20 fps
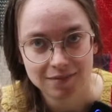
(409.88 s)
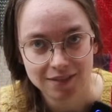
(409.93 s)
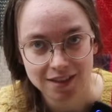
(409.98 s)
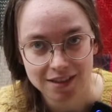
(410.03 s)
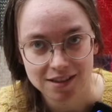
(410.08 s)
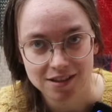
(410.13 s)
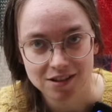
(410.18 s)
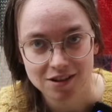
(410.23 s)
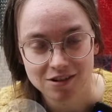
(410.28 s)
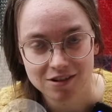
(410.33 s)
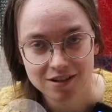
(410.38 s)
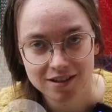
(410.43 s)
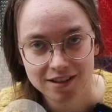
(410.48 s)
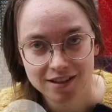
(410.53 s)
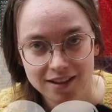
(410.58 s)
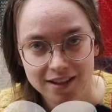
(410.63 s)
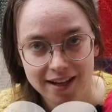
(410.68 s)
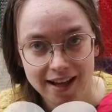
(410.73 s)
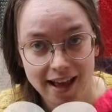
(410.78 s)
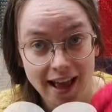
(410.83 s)
This yarn
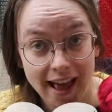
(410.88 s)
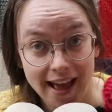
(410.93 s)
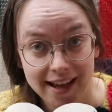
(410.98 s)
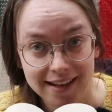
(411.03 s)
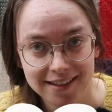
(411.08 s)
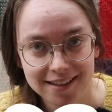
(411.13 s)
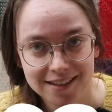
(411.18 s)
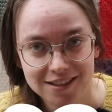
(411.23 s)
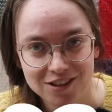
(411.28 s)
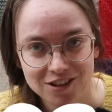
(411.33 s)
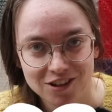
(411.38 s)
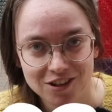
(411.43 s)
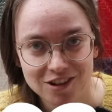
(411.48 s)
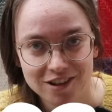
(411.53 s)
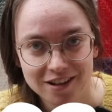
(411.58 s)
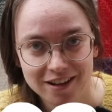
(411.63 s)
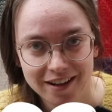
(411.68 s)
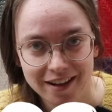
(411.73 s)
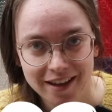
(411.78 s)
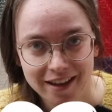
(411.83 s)
and this
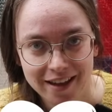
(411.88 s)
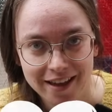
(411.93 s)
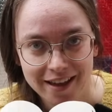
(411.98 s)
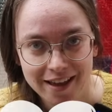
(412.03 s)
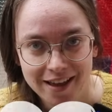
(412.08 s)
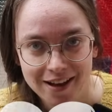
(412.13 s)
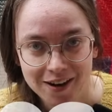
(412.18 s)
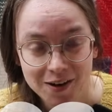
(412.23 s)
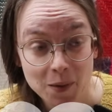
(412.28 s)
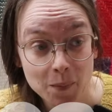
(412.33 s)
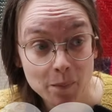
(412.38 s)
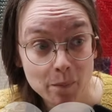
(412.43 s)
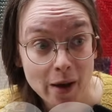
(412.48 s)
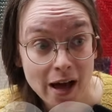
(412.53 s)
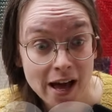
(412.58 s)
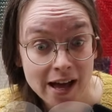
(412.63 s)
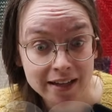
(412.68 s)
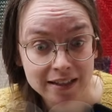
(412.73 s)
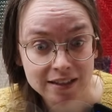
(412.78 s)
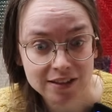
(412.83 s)
yarn,
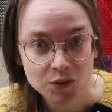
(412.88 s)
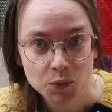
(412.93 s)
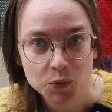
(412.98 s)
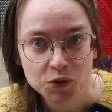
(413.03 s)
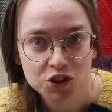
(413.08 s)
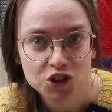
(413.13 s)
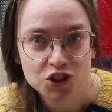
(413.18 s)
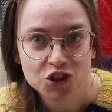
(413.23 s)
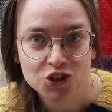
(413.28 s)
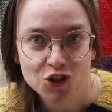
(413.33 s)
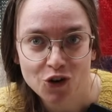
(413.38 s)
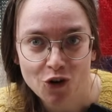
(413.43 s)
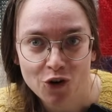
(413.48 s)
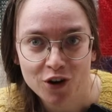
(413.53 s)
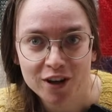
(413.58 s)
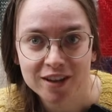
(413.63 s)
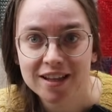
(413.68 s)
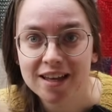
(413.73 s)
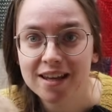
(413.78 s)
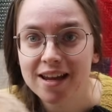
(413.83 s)
combined with the
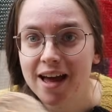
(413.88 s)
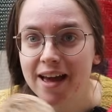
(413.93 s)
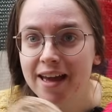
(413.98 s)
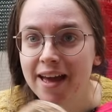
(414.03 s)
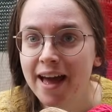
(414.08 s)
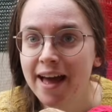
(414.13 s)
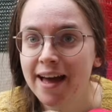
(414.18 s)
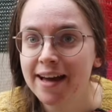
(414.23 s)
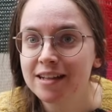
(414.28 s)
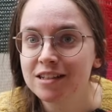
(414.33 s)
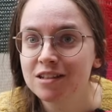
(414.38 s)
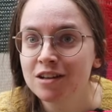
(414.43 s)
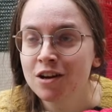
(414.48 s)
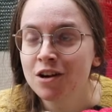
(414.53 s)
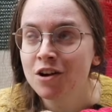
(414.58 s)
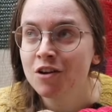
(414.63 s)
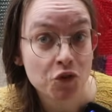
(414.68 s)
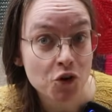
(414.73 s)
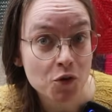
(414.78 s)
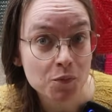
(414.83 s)
joy that I had
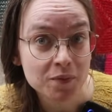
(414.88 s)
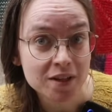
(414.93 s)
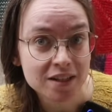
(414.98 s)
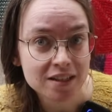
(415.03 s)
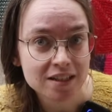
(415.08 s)
from